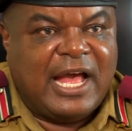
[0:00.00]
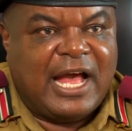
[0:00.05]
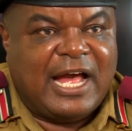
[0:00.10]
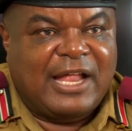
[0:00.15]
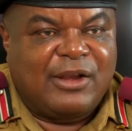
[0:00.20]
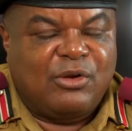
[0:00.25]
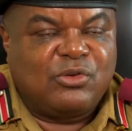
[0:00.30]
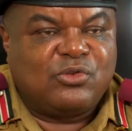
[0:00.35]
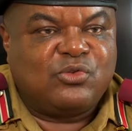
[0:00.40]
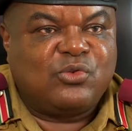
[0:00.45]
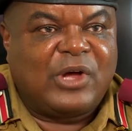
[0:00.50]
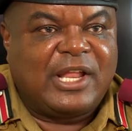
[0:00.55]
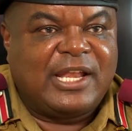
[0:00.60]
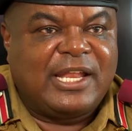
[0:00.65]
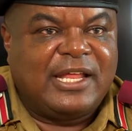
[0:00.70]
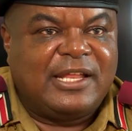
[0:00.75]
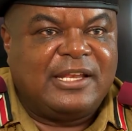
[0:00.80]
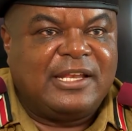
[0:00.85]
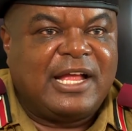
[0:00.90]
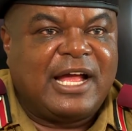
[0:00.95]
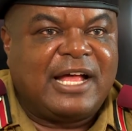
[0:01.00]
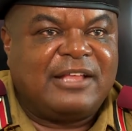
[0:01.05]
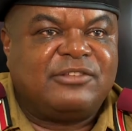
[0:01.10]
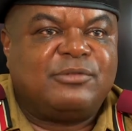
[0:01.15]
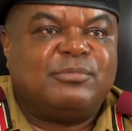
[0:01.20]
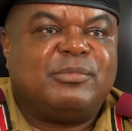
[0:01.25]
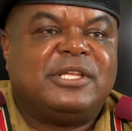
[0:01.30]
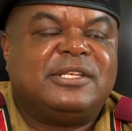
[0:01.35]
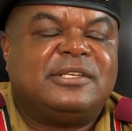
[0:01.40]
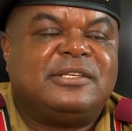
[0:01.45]
and also an
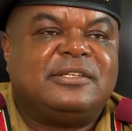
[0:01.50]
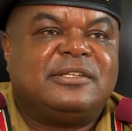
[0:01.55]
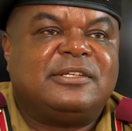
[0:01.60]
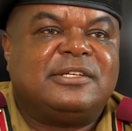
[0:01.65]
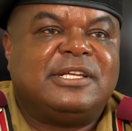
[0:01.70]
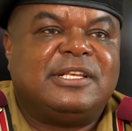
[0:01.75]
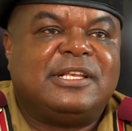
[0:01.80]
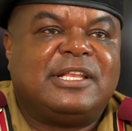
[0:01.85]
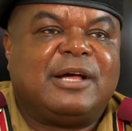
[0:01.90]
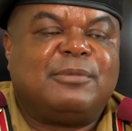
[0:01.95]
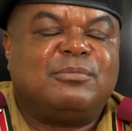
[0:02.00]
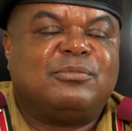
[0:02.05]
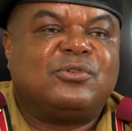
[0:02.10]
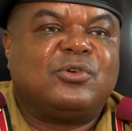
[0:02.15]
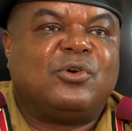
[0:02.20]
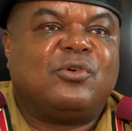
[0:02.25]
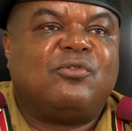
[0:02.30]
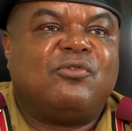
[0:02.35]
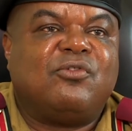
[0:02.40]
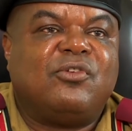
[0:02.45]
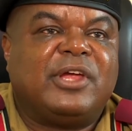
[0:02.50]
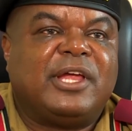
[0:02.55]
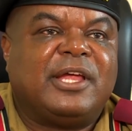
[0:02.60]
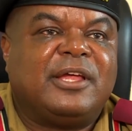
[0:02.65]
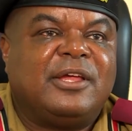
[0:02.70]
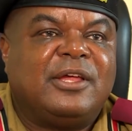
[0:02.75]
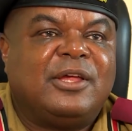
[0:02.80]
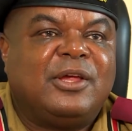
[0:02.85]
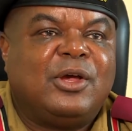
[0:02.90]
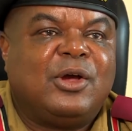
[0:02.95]
enhancement in terms of
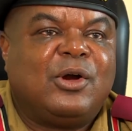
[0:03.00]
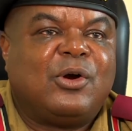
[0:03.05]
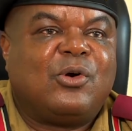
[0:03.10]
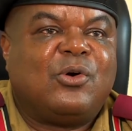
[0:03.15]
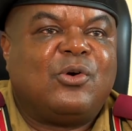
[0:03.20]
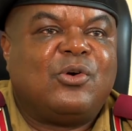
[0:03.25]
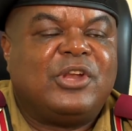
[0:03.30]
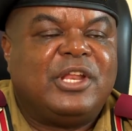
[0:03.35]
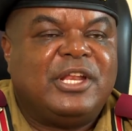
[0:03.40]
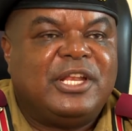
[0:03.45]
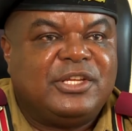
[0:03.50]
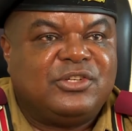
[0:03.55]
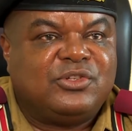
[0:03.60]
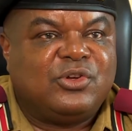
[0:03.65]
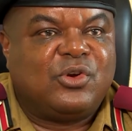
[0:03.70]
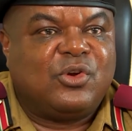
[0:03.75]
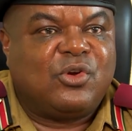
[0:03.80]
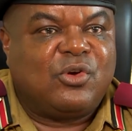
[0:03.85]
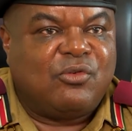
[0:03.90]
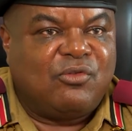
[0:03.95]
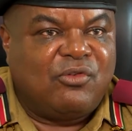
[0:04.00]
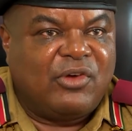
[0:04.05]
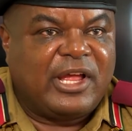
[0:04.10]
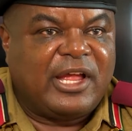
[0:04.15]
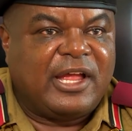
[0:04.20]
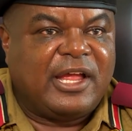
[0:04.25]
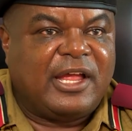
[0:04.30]
coordination of